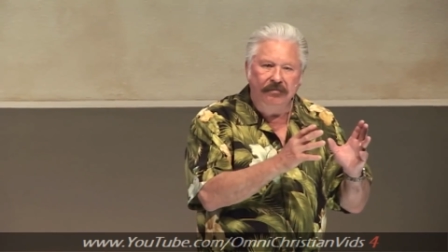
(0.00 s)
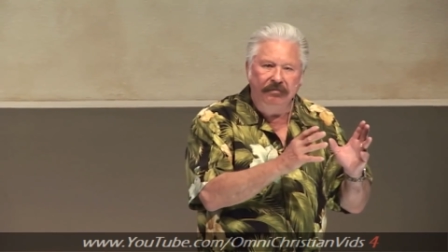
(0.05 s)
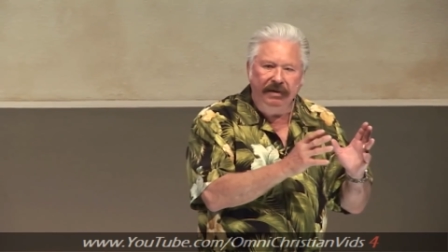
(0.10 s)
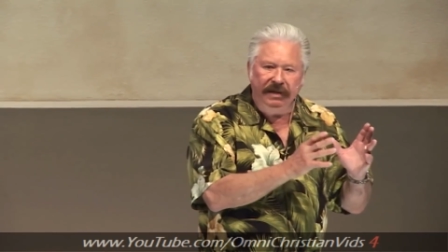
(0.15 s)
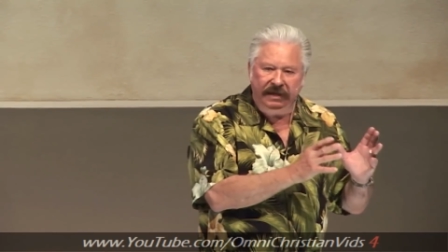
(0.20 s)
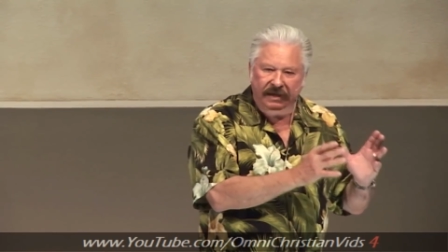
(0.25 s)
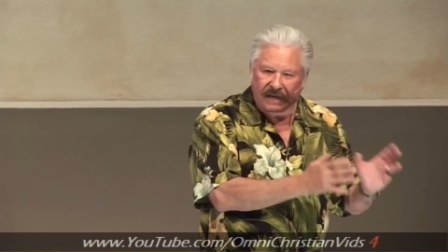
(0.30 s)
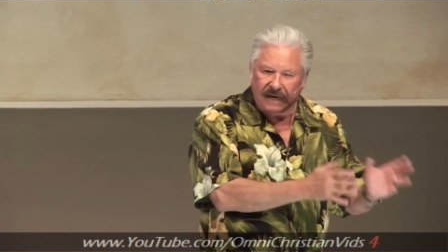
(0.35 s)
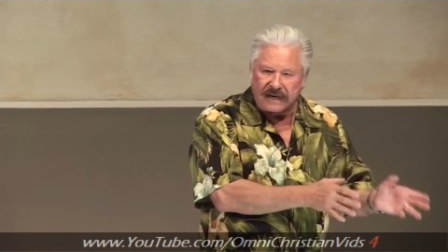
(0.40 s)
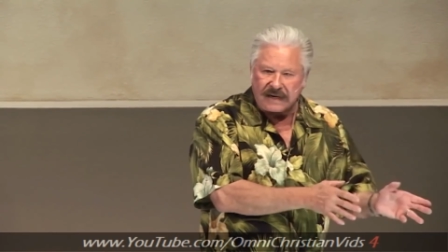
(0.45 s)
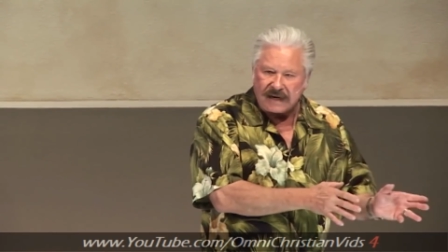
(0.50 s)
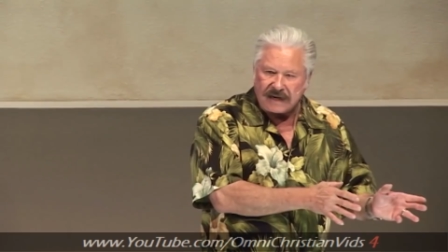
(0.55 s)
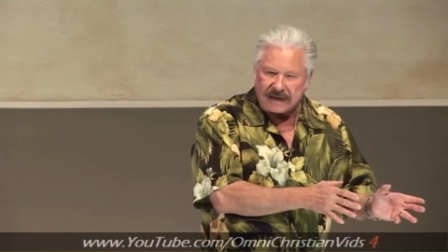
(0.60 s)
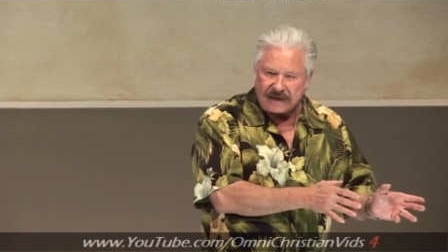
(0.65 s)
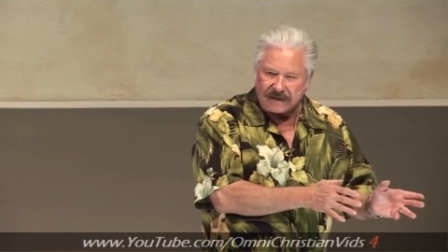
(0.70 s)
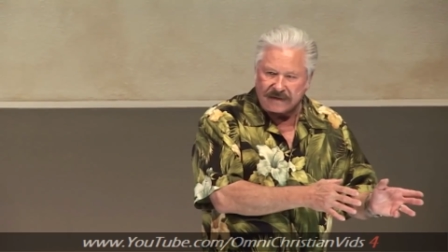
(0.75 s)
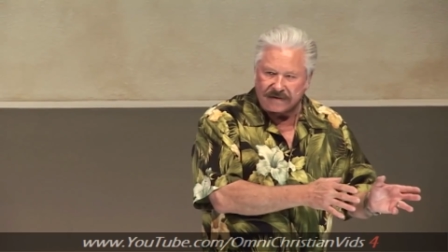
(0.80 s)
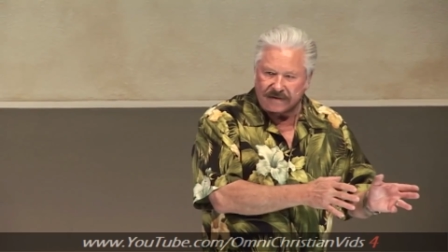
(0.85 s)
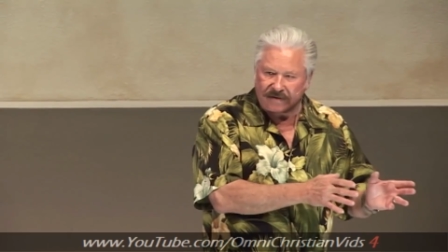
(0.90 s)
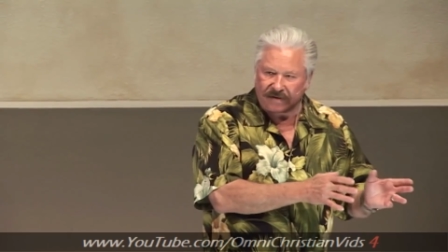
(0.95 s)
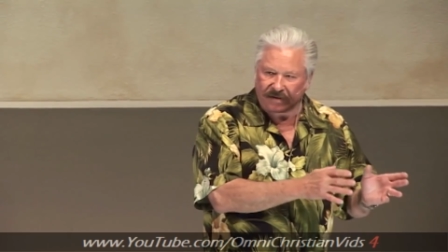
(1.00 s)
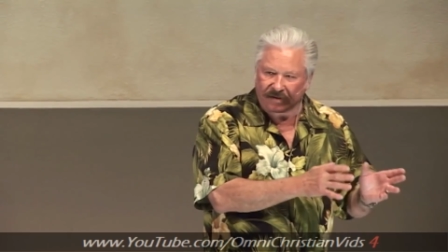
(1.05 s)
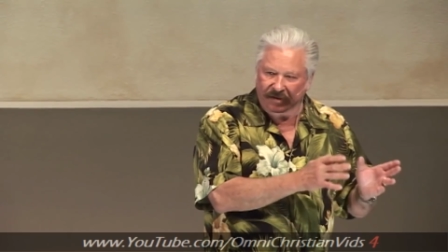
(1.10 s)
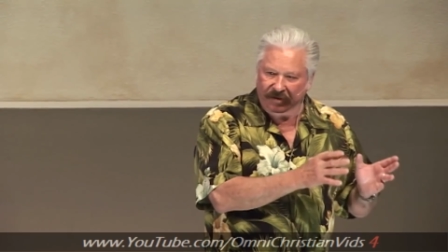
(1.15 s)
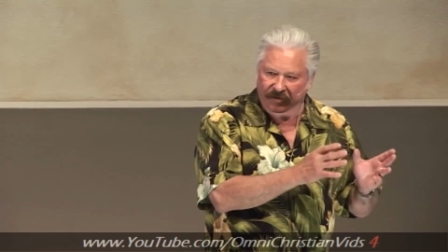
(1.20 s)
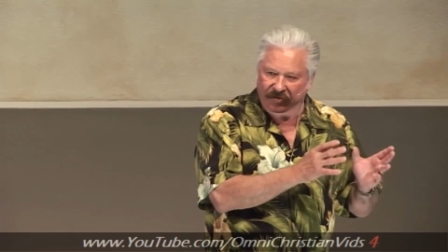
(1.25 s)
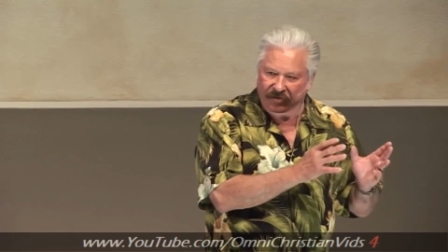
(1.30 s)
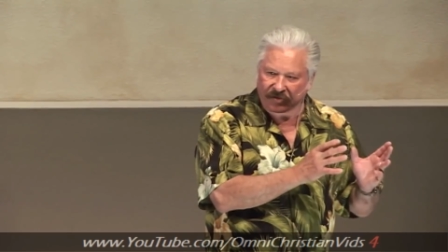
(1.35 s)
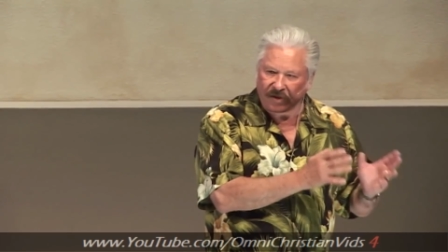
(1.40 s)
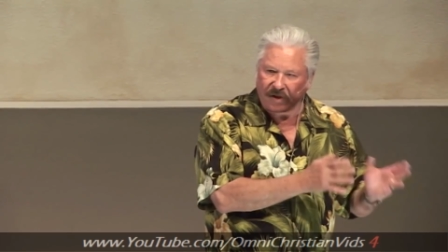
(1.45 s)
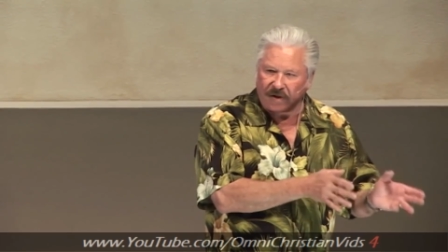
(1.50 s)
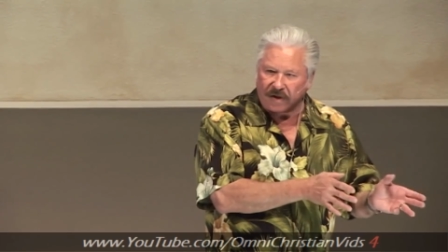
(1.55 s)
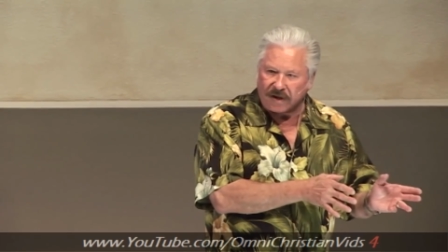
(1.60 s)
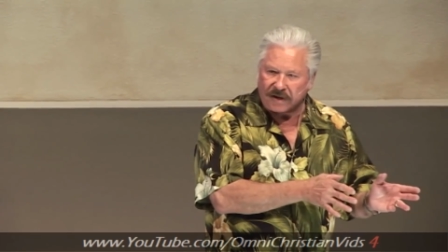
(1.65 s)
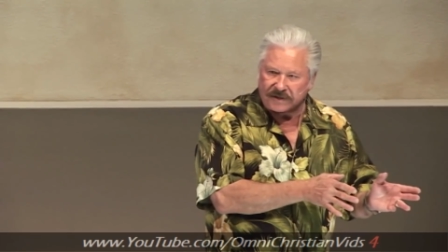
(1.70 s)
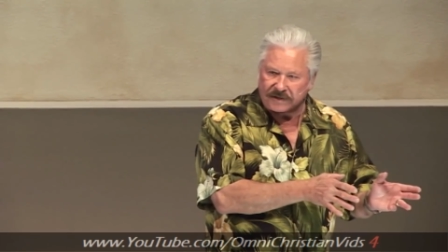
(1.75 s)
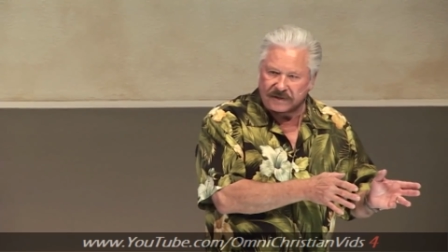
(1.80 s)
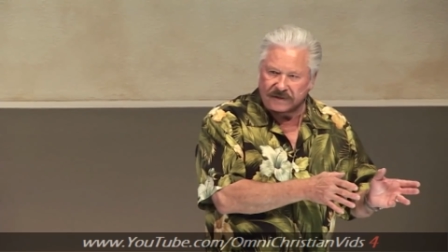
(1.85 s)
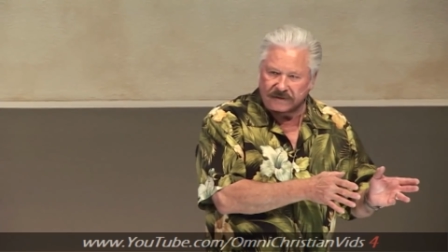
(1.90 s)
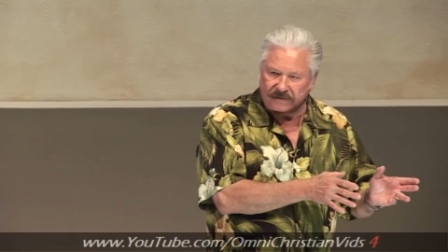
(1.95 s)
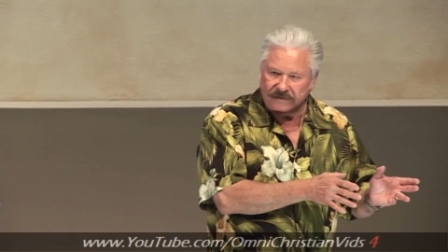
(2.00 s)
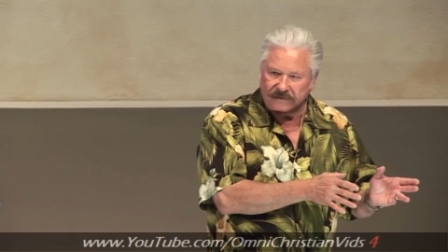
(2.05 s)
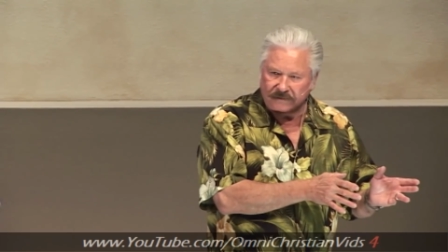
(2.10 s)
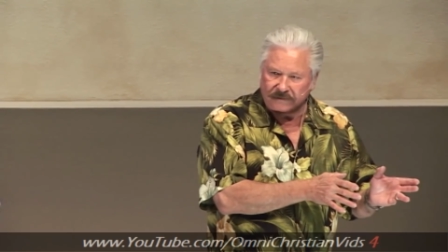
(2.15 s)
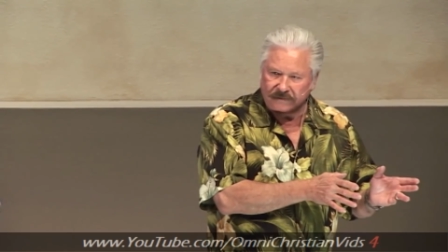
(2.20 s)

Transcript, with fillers: beginning or thought,